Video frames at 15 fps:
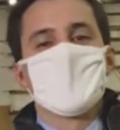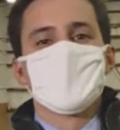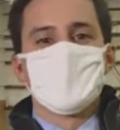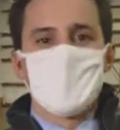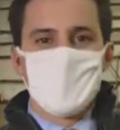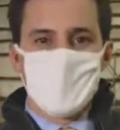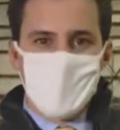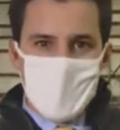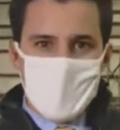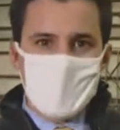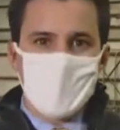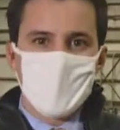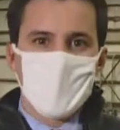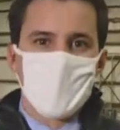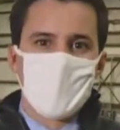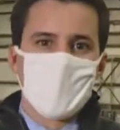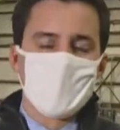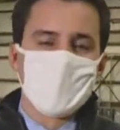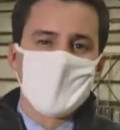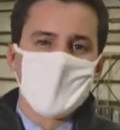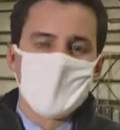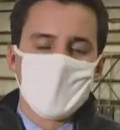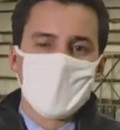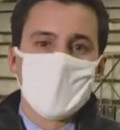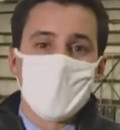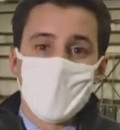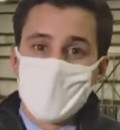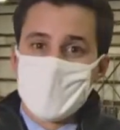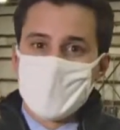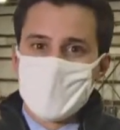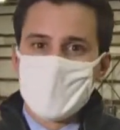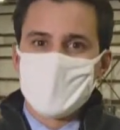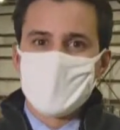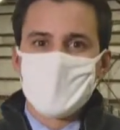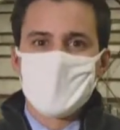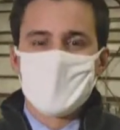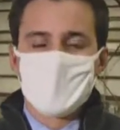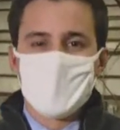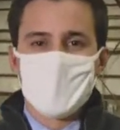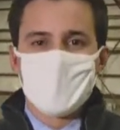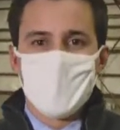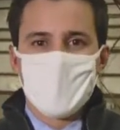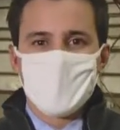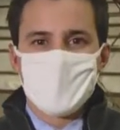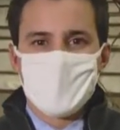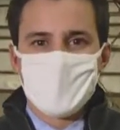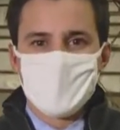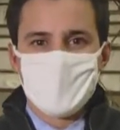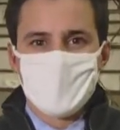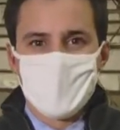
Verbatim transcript: to make an appointment and come in and get that vaccine.